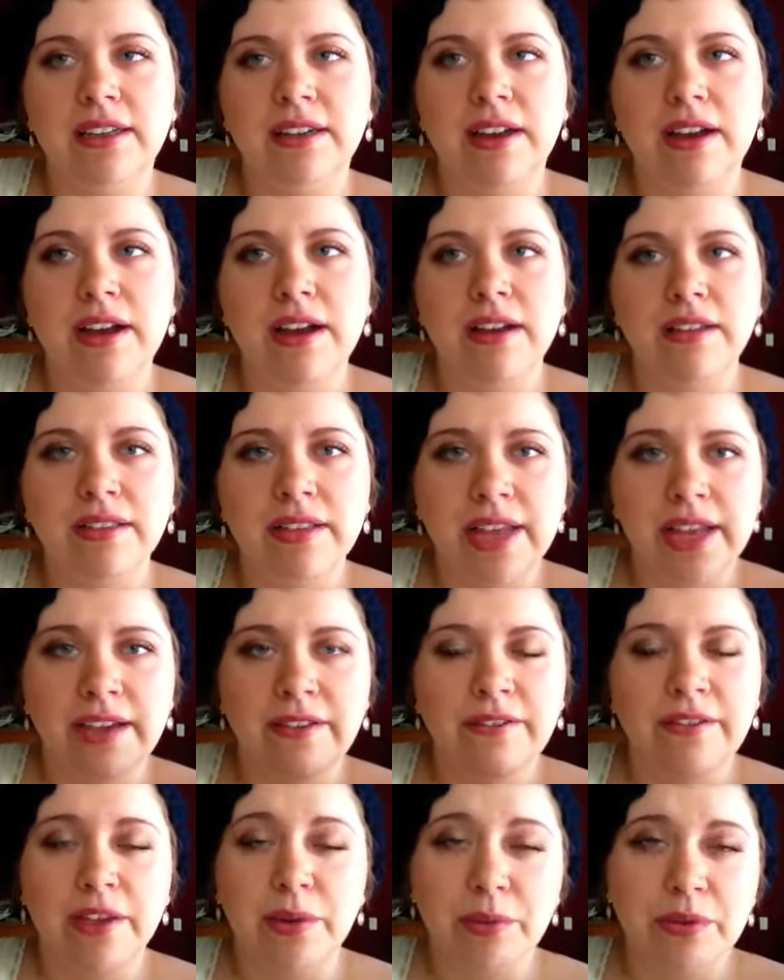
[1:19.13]

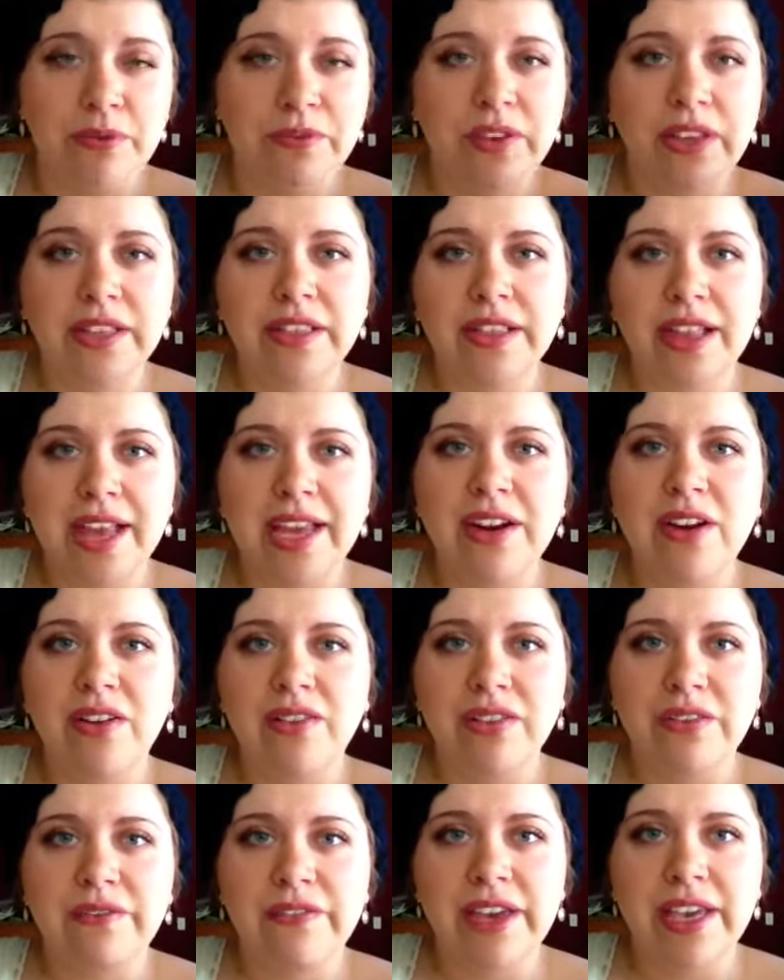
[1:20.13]
It would feel light on
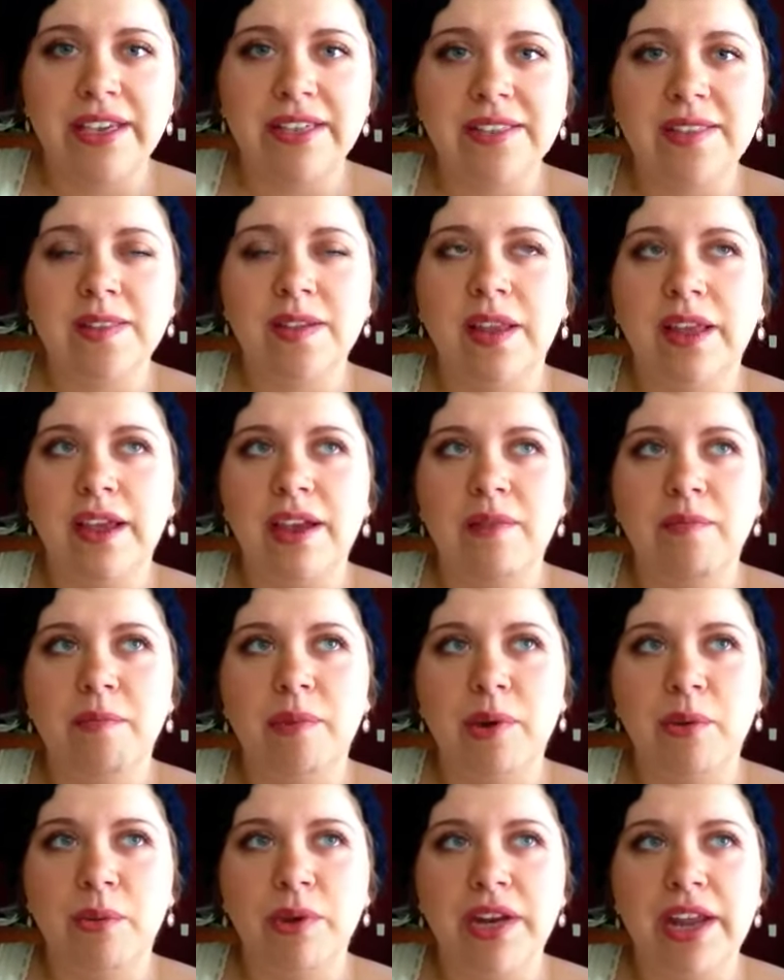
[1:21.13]
the face,
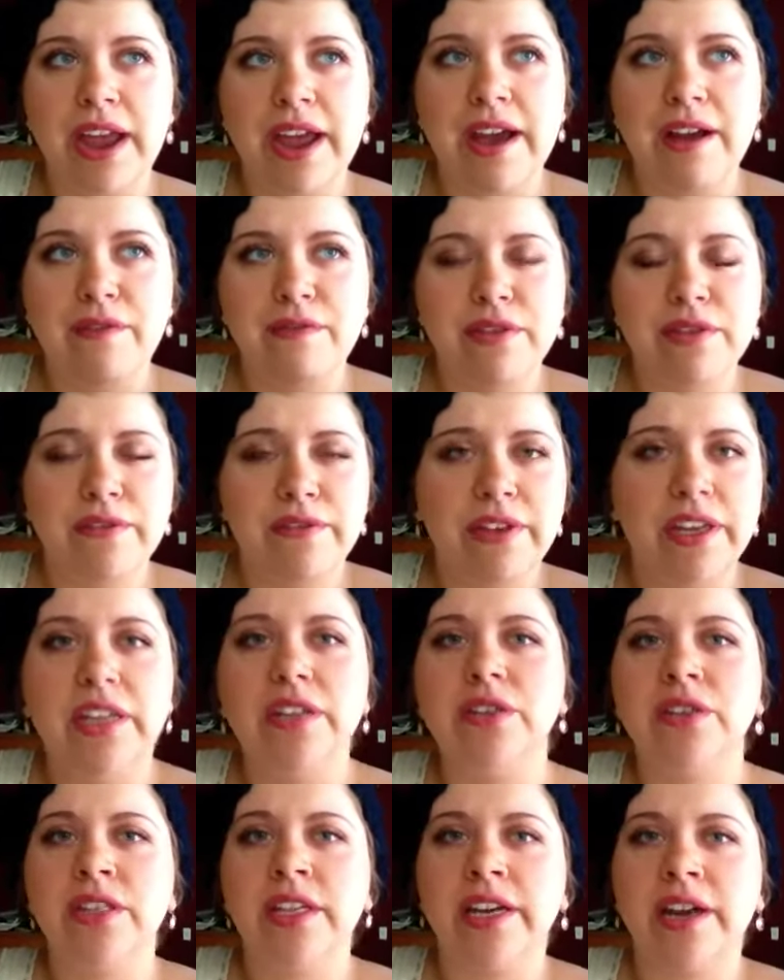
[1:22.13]
but would have the
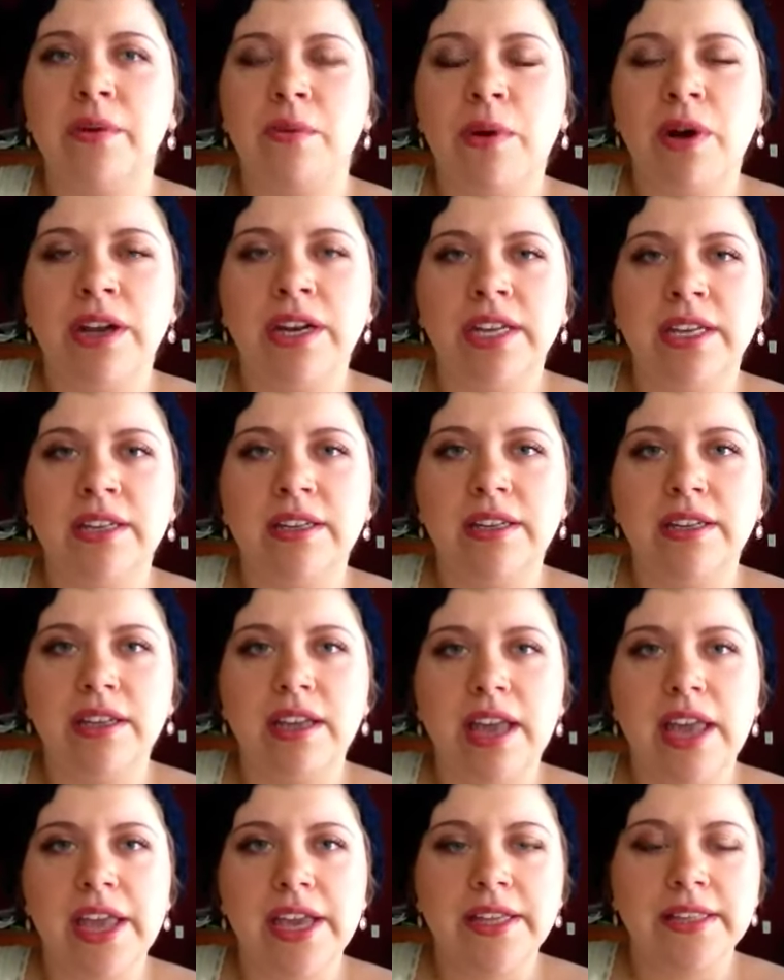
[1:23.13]
finish that I wanted.
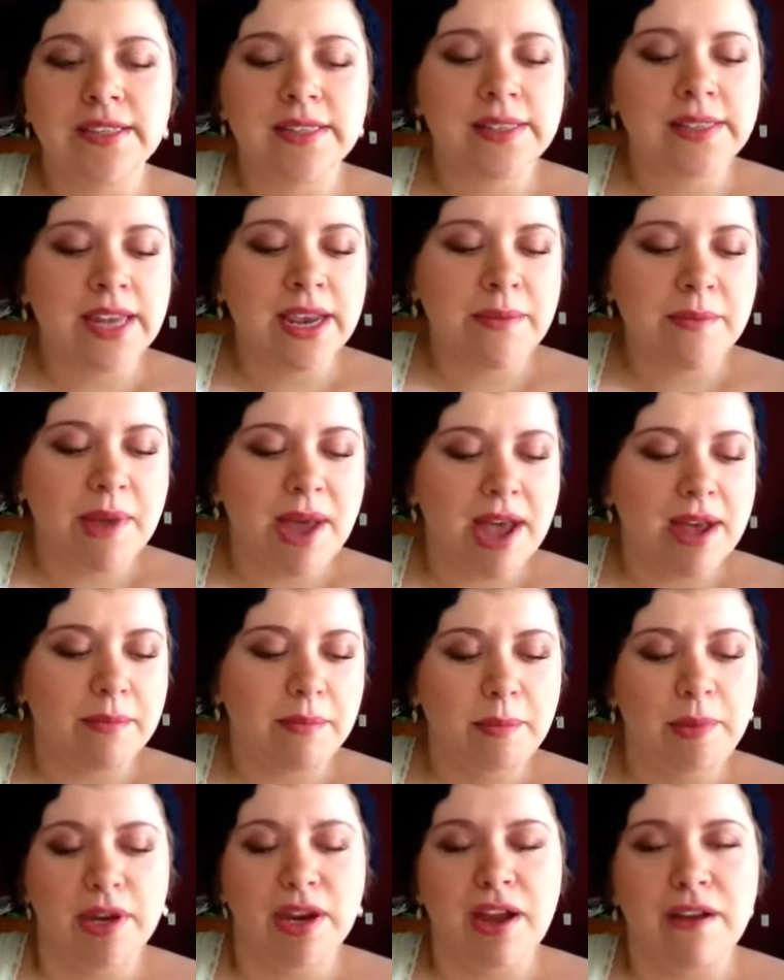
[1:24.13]
And Stay Matte
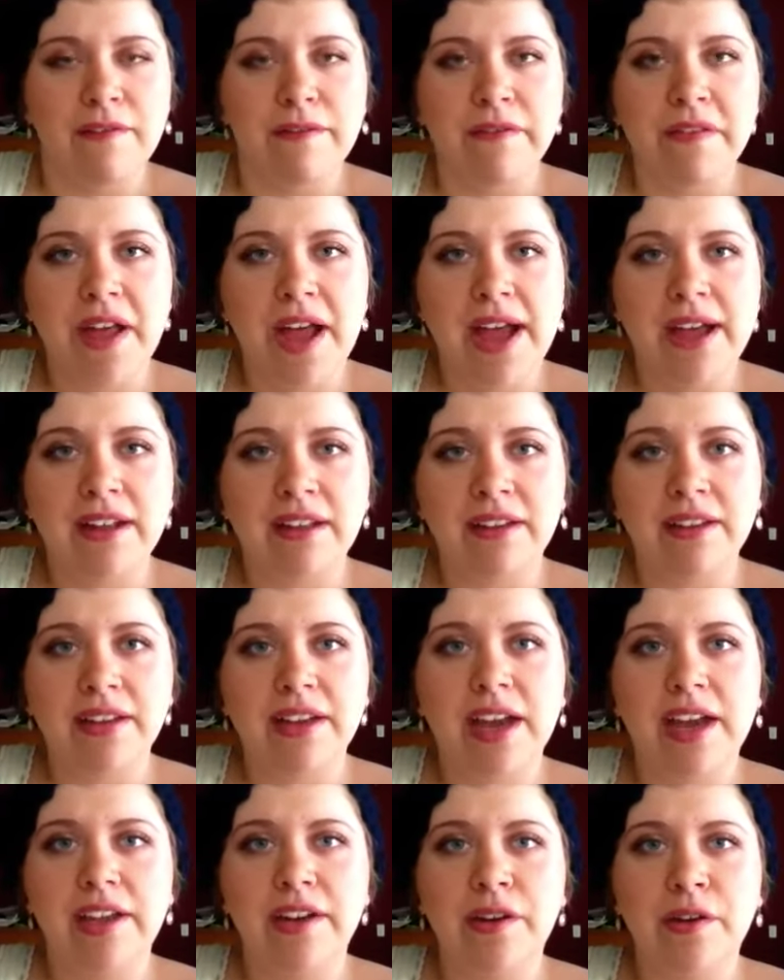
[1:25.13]
But Not Flat
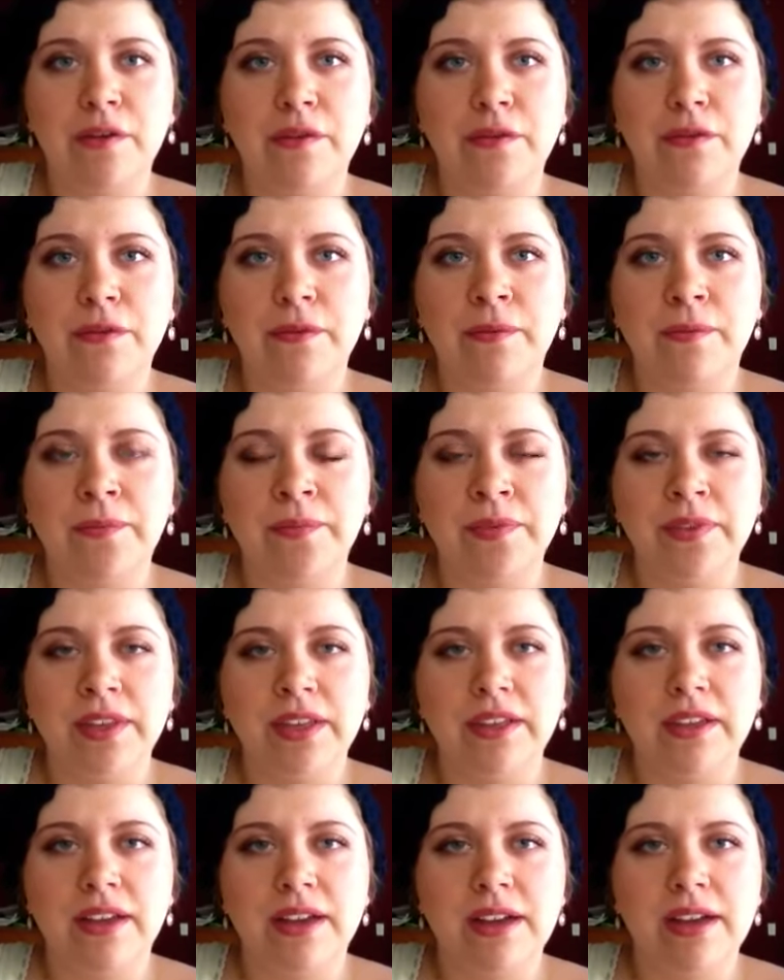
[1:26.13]
kind of
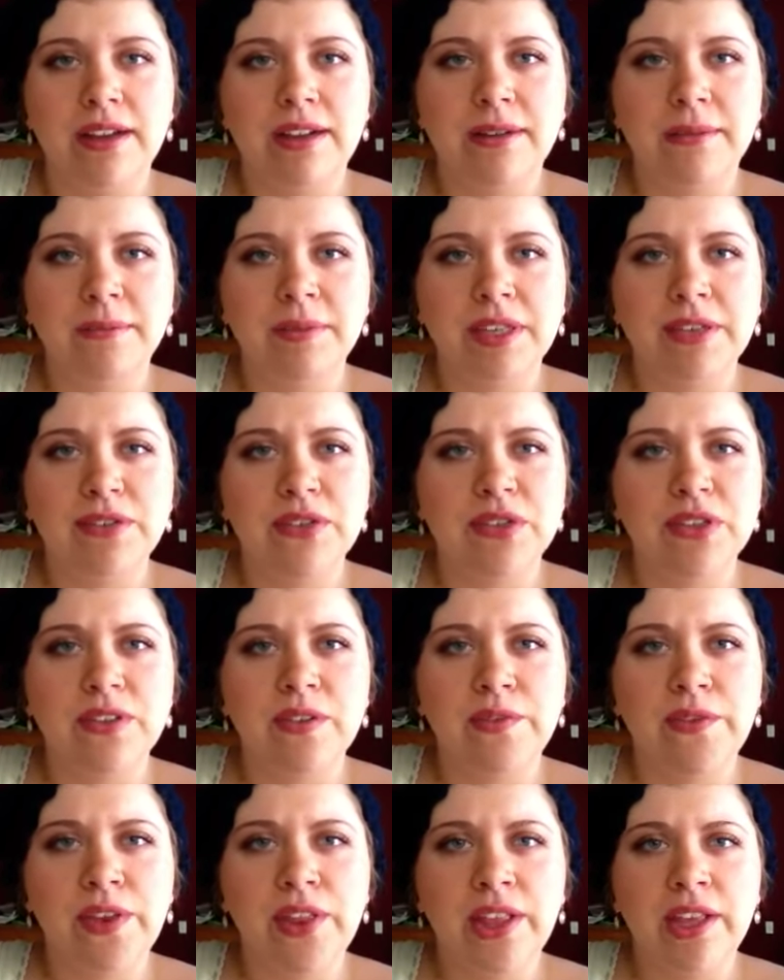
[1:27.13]
gives you the
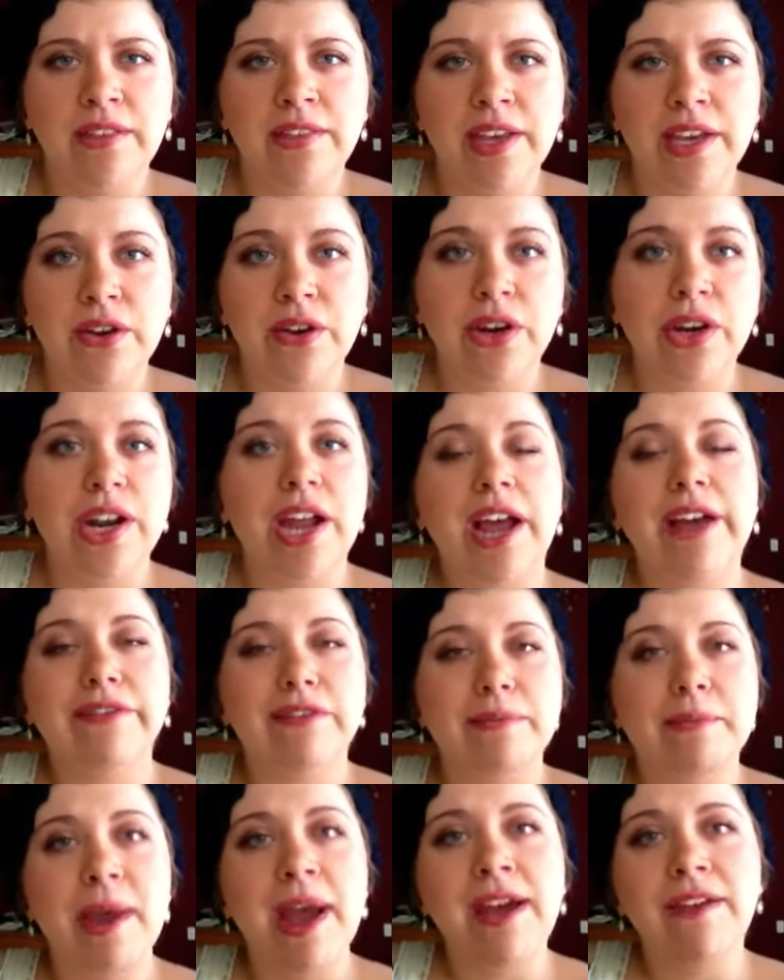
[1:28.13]
feeling that you're going to have a
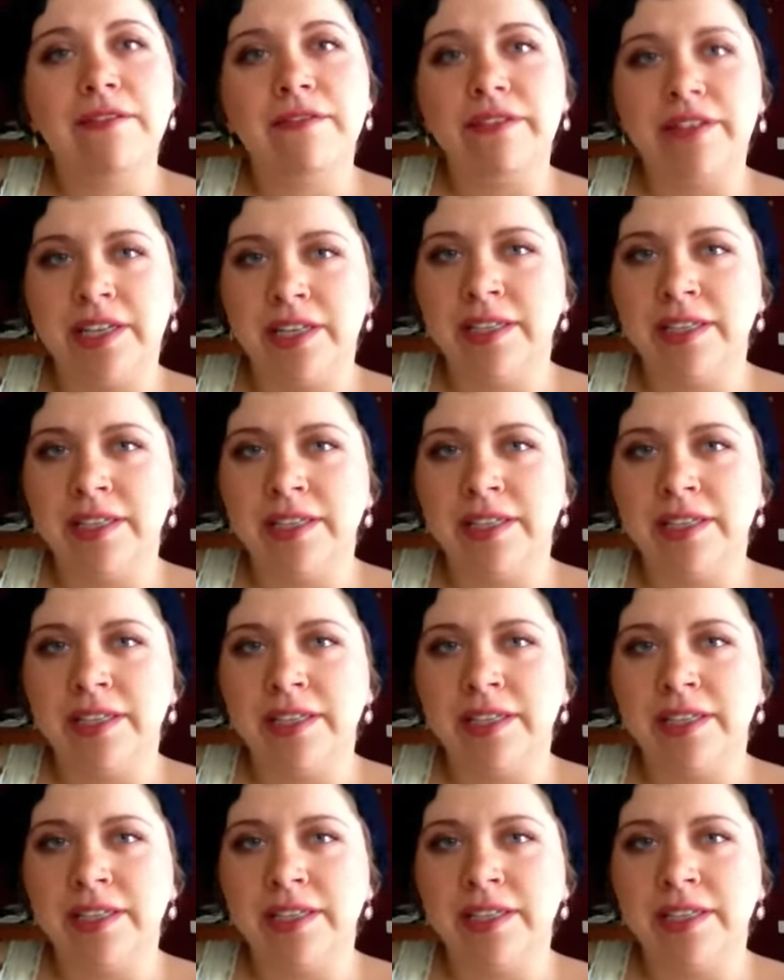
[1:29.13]
matte